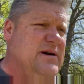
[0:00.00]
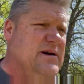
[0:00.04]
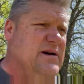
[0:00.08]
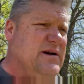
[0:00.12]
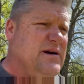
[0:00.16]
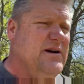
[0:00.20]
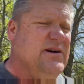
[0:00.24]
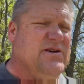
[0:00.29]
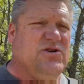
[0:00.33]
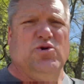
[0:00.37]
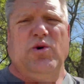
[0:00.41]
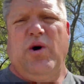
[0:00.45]

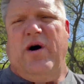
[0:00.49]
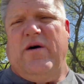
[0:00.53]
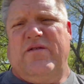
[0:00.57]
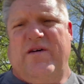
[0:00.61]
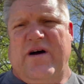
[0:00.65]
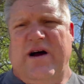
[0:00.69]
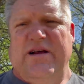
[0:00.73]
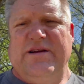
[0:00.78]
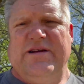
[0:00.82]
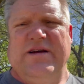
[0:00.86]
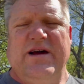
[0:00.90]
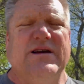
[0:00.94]
uh, 12
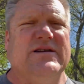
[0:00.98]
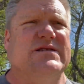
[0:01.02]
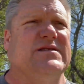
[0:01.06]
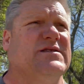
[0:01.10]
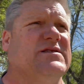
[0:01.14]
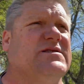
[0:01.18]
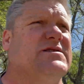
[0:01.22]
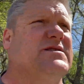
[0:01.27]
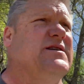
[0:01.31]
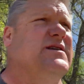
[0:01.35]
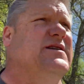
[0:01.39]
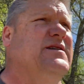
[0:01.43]
contacts,
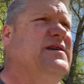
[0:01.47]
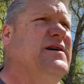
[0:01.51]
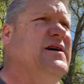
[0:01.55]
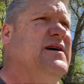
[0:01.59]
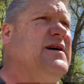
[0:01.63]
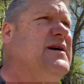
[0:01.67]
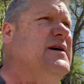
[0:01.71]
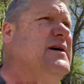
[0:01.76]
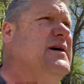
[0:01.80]
let's see.